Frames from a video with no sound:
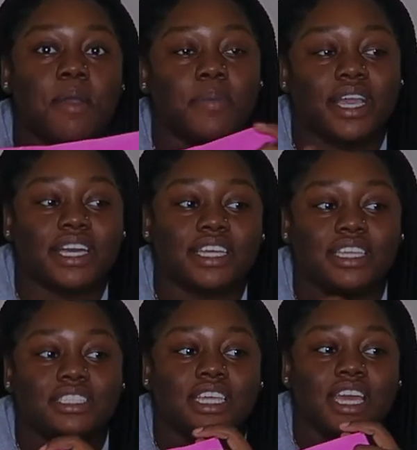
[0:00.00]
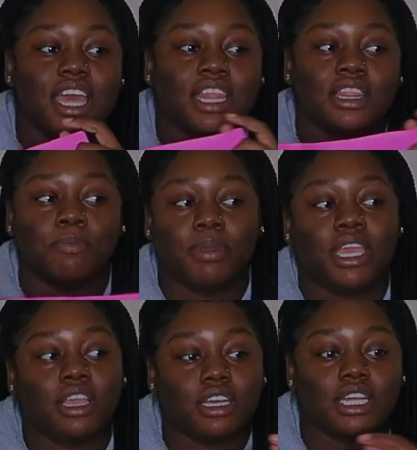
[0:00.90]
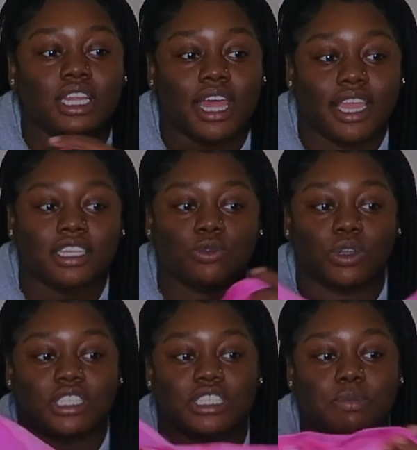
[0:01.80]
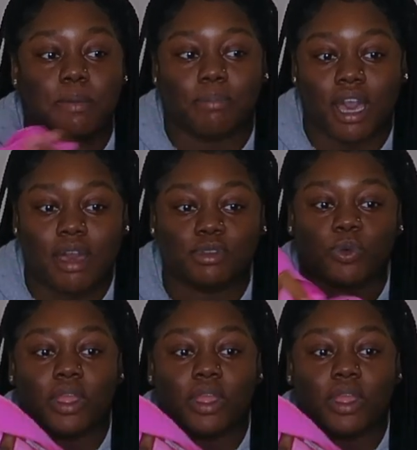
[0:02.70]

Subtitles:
because the pink leggings would have just been bummed to